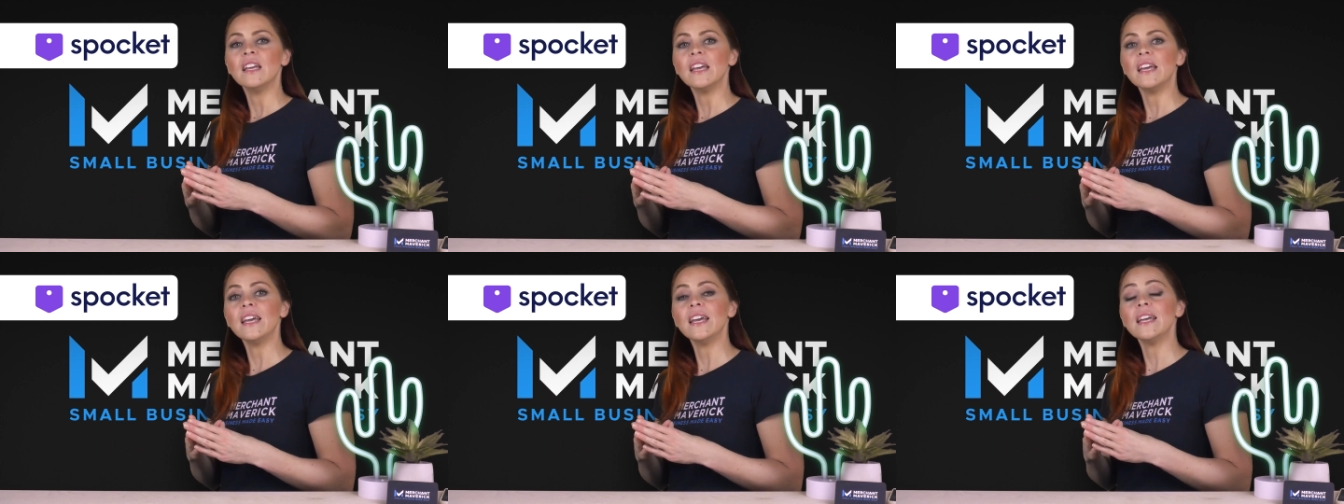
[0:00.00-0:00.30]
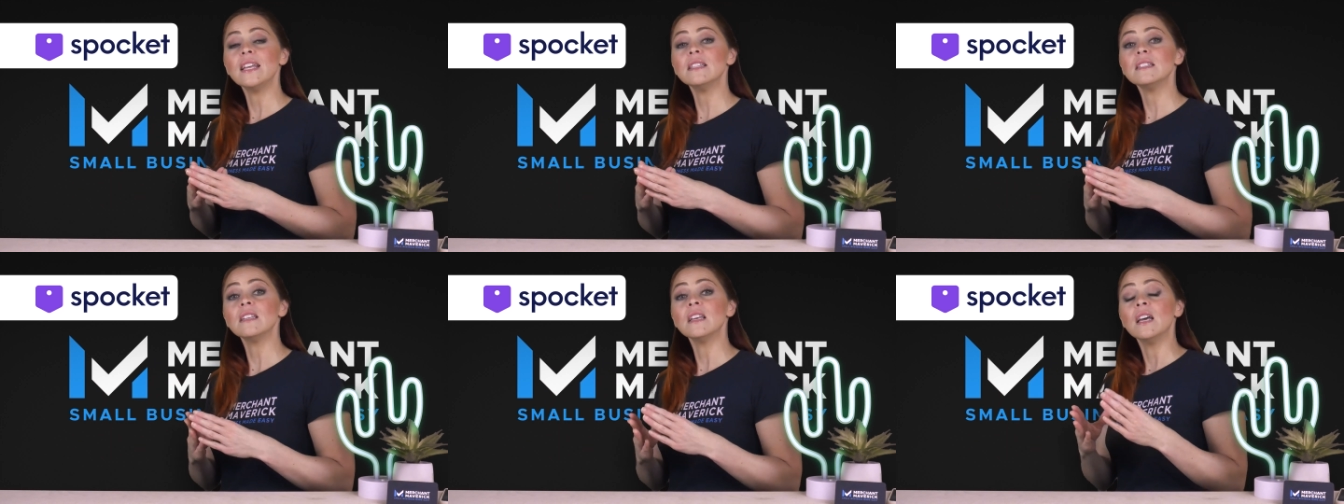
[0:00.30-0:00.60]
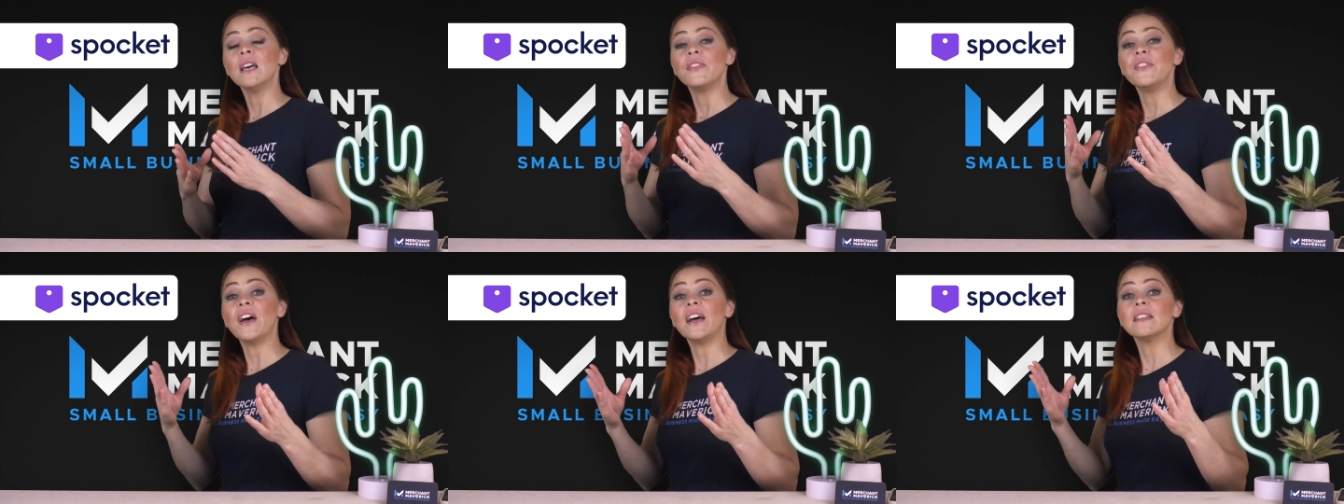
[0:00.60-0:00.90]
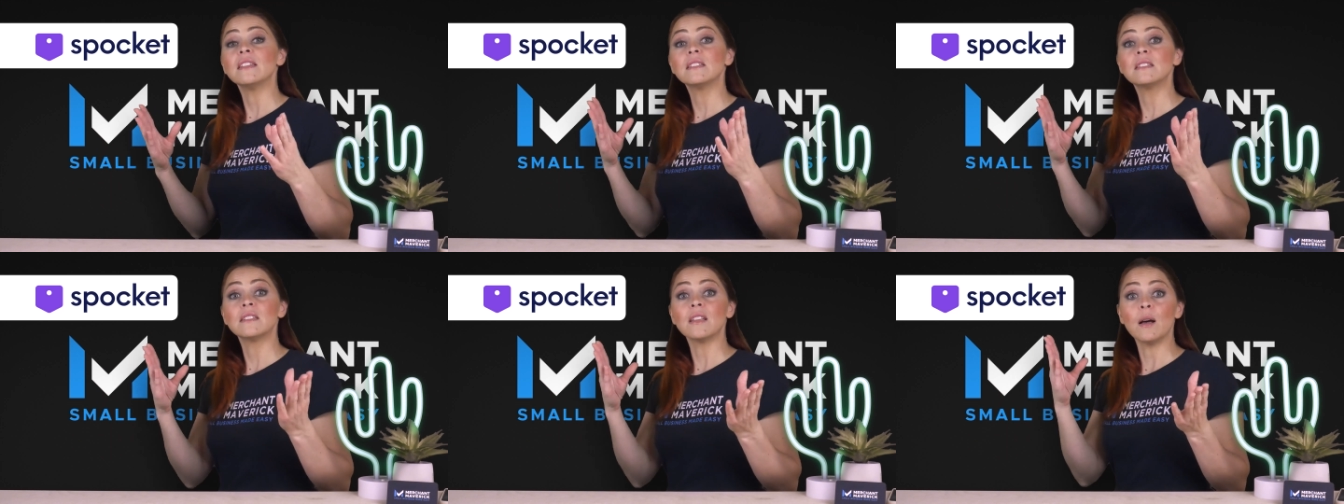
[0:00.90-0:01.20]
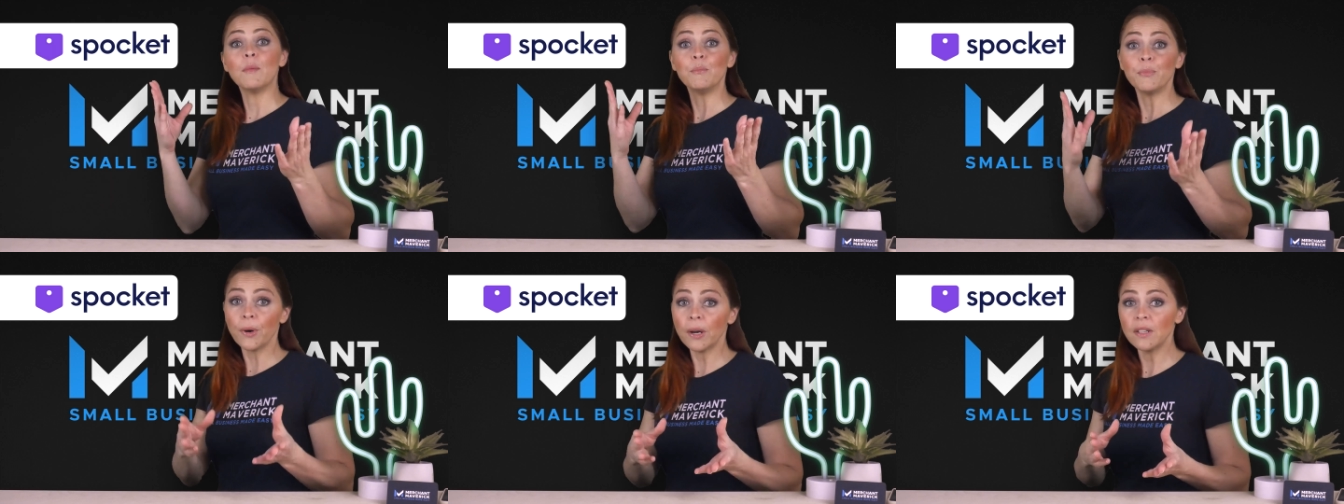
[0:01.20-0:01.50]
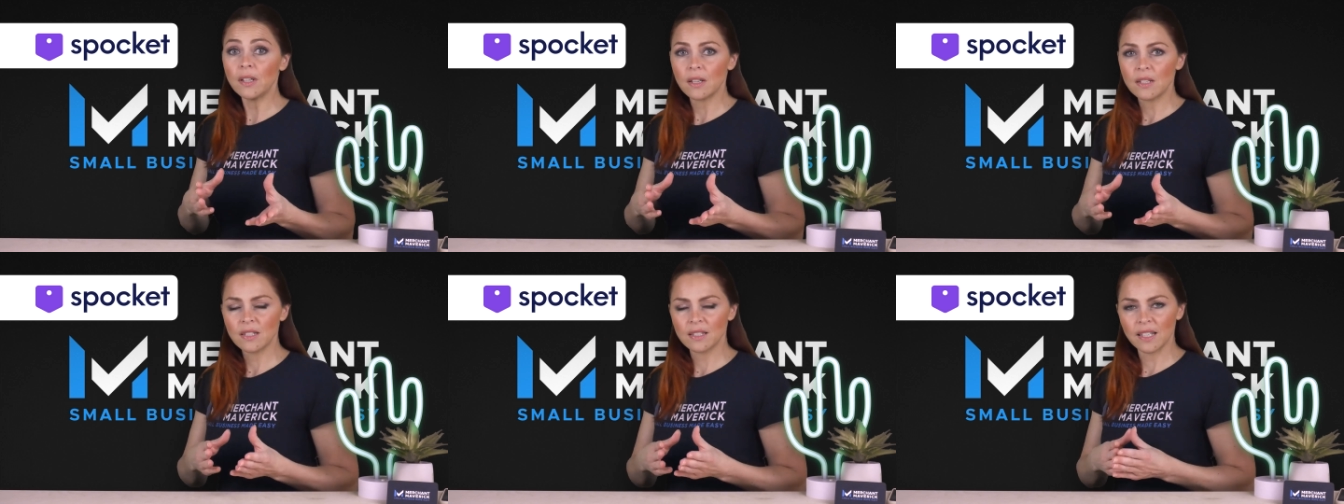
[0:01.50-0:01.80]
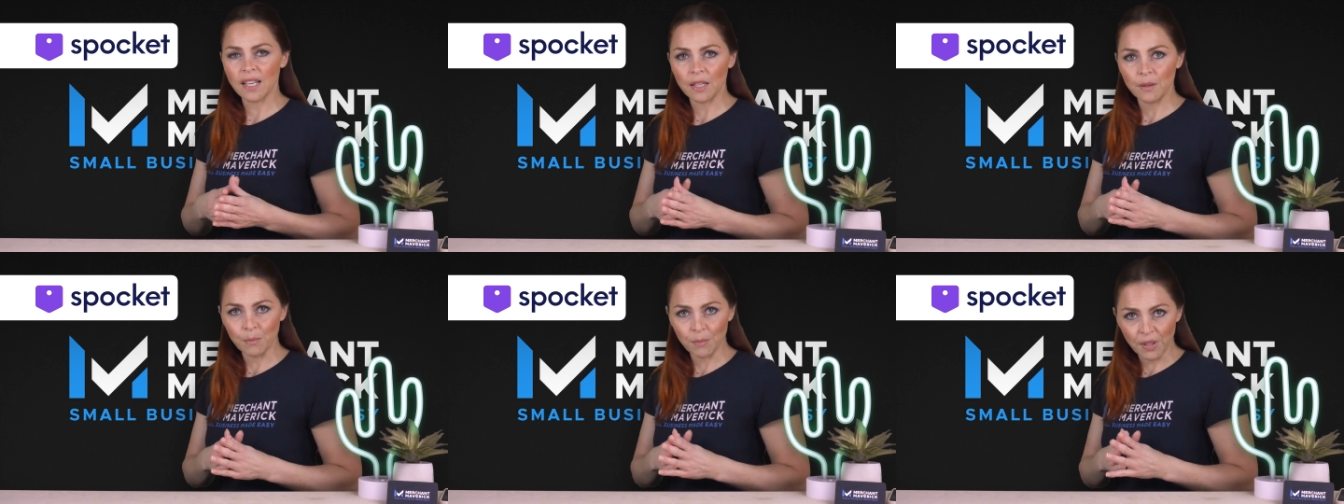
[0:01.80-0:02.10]
and that some products
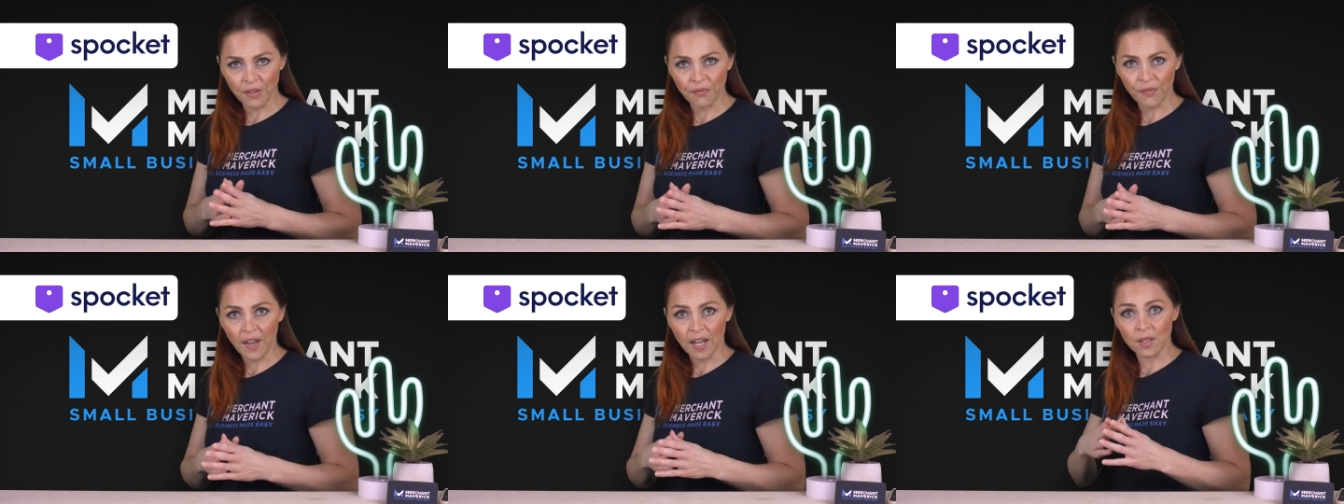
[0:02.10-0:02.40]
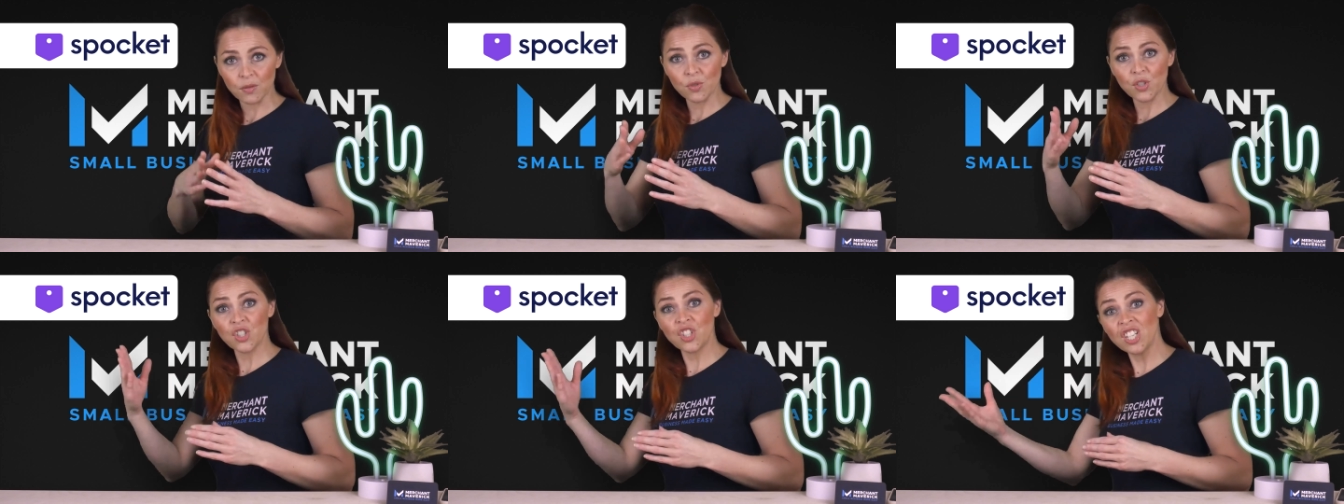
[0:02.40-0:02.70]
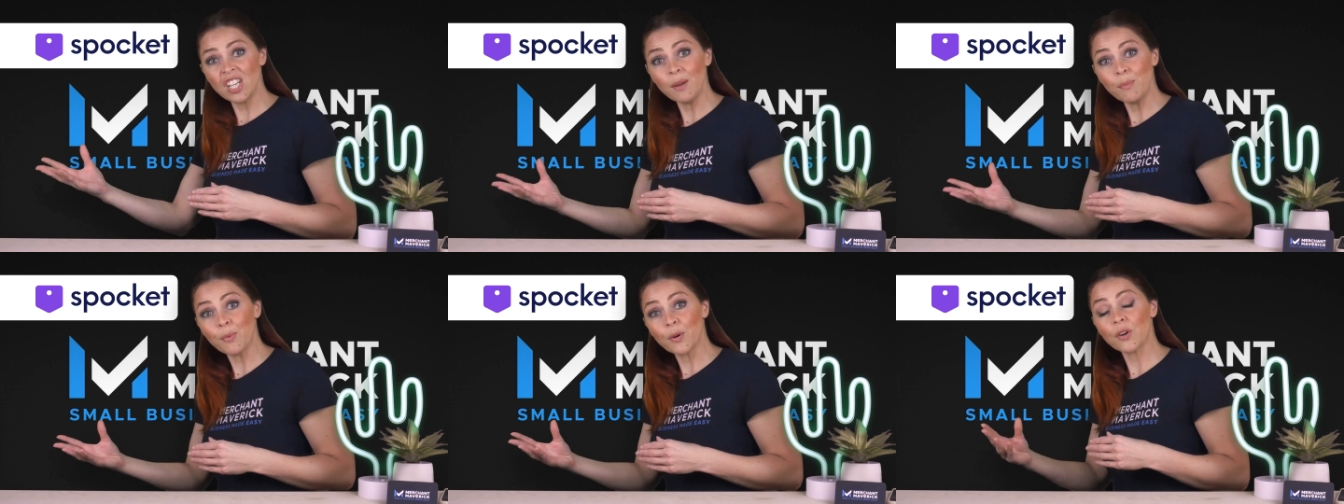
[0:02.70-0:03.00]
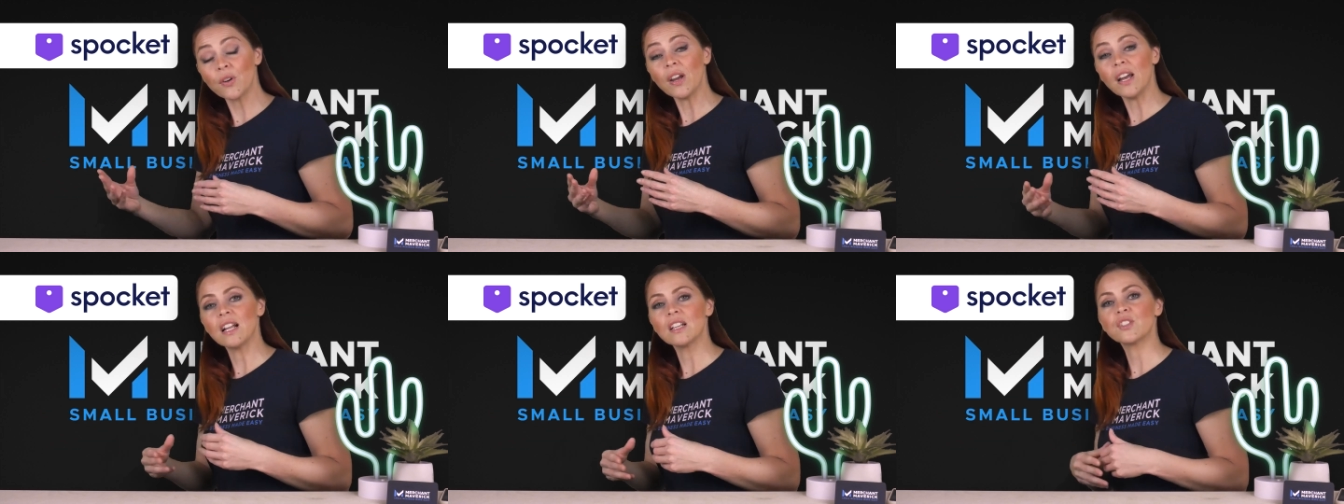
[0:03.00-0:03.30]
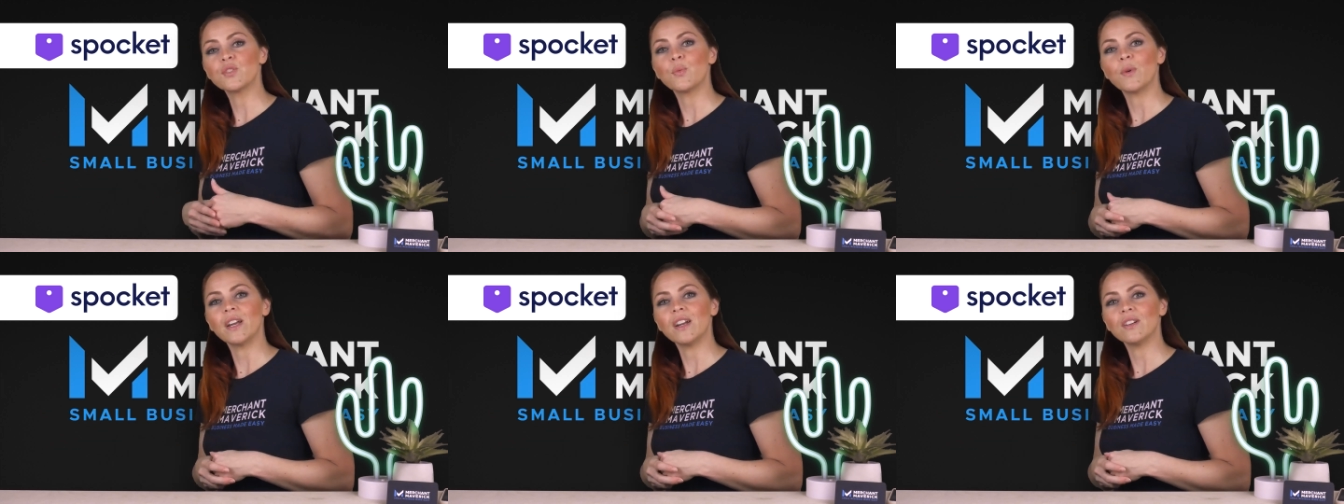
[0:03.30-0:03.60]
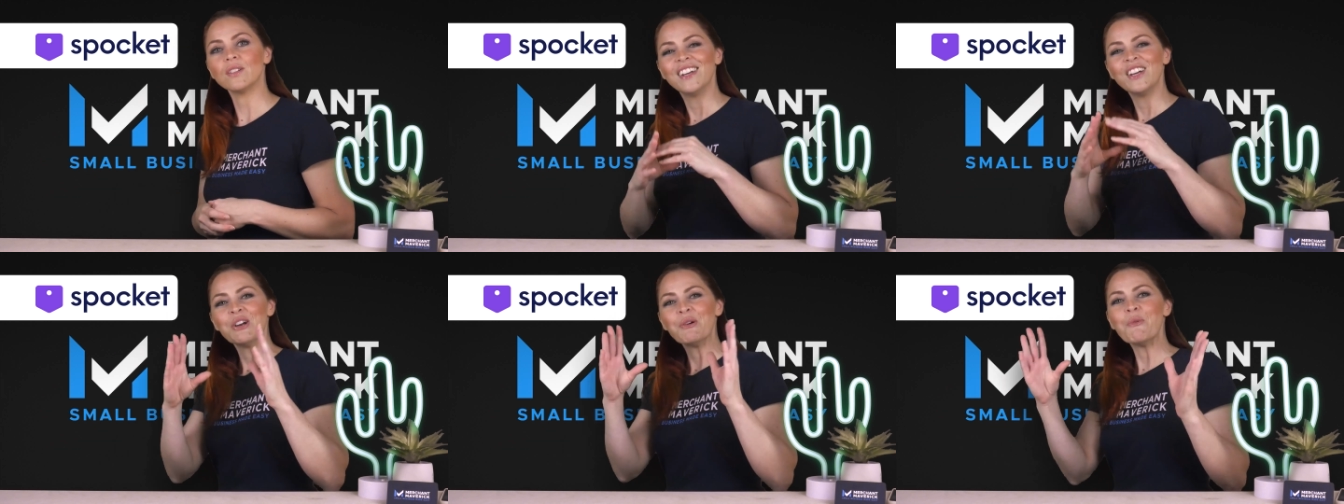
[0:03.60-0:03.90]
can be found cheaper elsewhere.